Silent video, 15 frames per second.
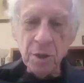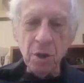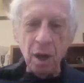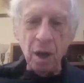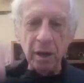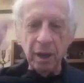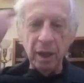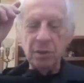
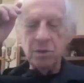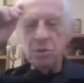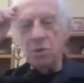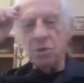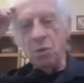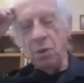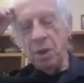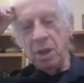talking
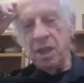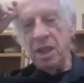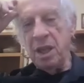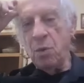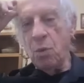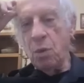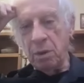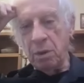to the
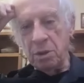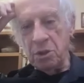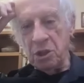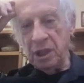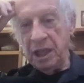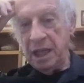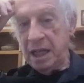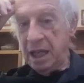world's
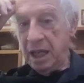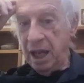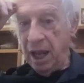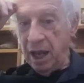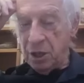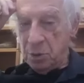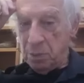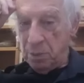leading
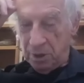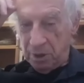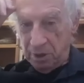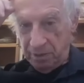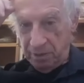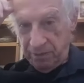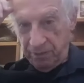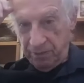expert
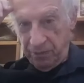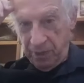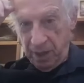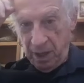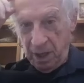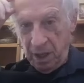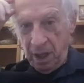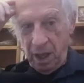
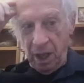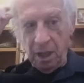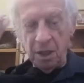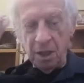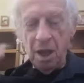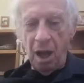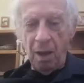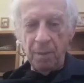in
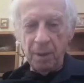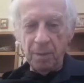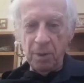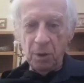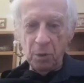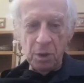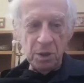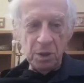comic
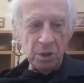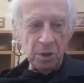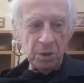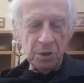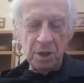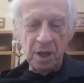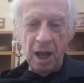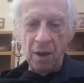book
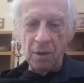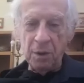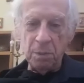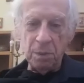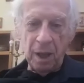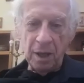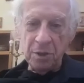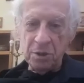research and how it
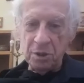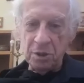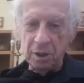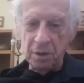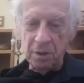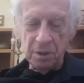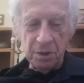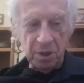applies to
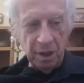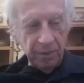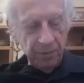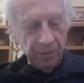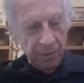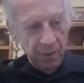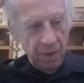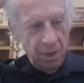literacy.
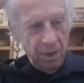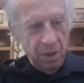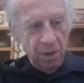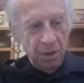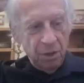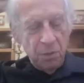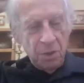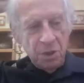
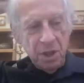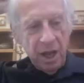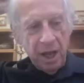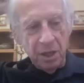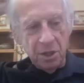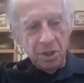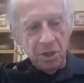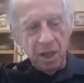The reason I
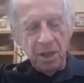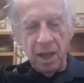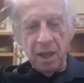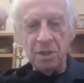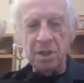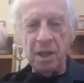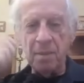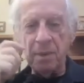can say that
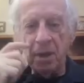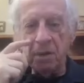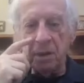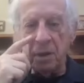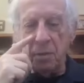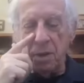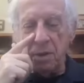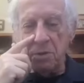is I'm the
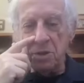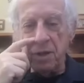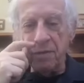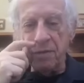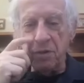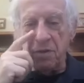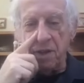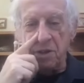only one who's
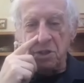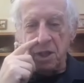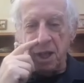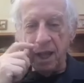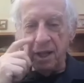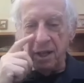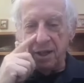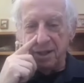ever
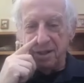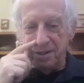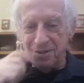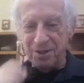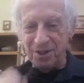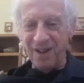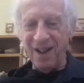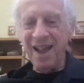investigated it.
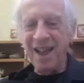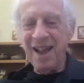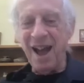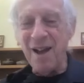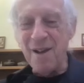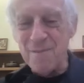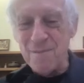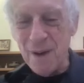so
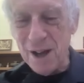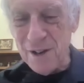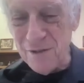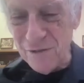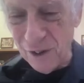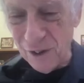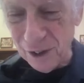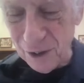I'm by
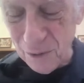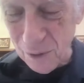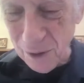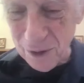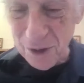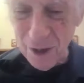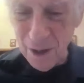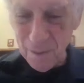default the
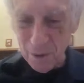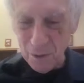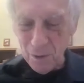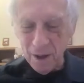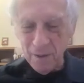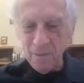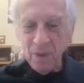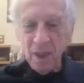world's number
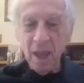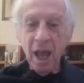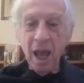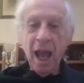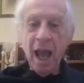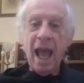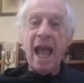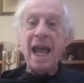one.
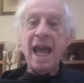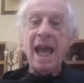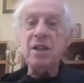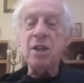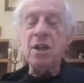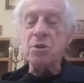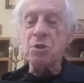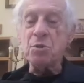And
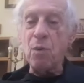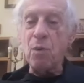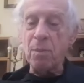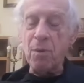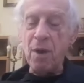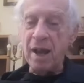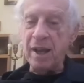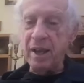here's more
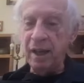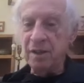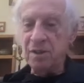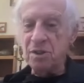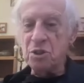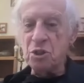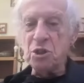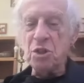bragging.
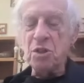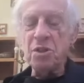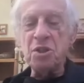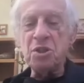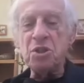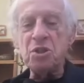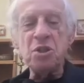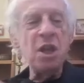This is
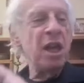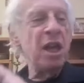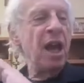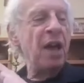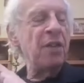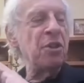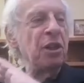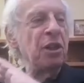this is
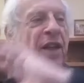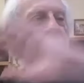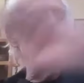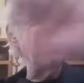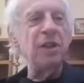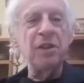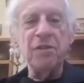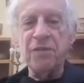at the
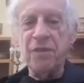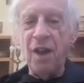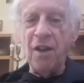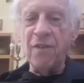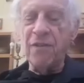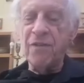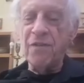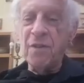level of
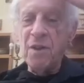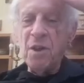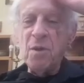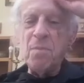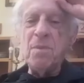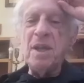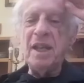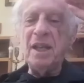of
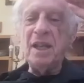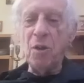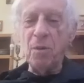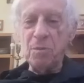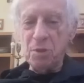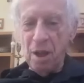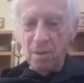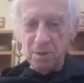meeting Noam
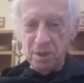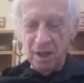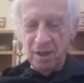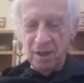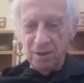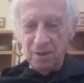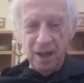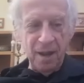Chomsky.
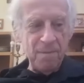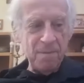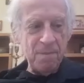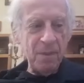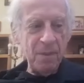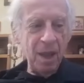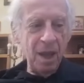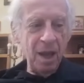Okay,
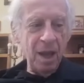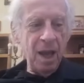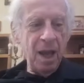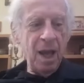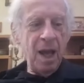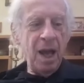mm-hmm.